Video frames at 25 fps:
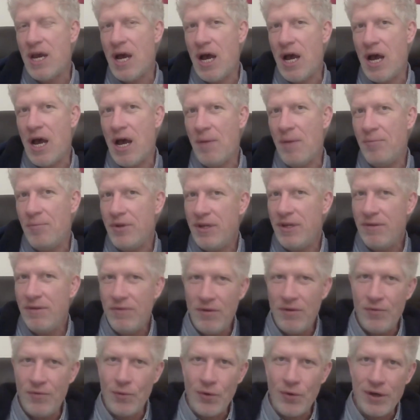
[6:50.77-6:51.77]
But
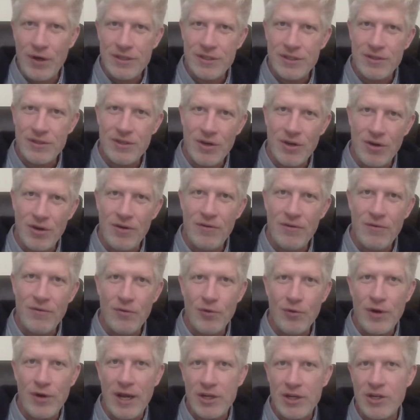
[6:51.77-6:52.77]
even if it wasn't, even
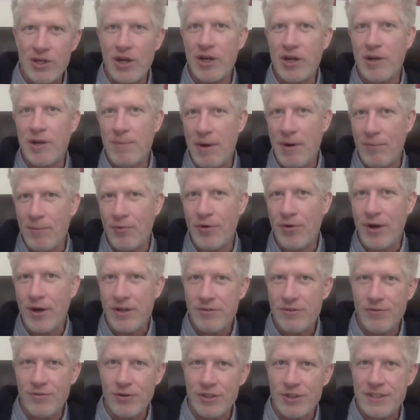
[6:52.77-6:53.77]
if we're not talking about
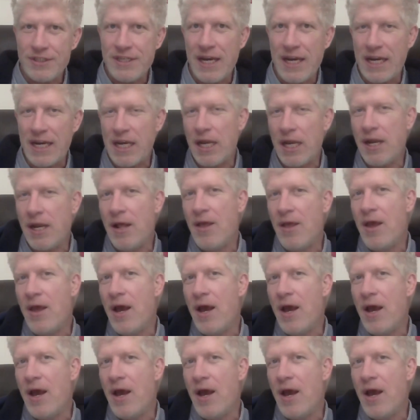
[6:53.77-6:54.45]
price for a second,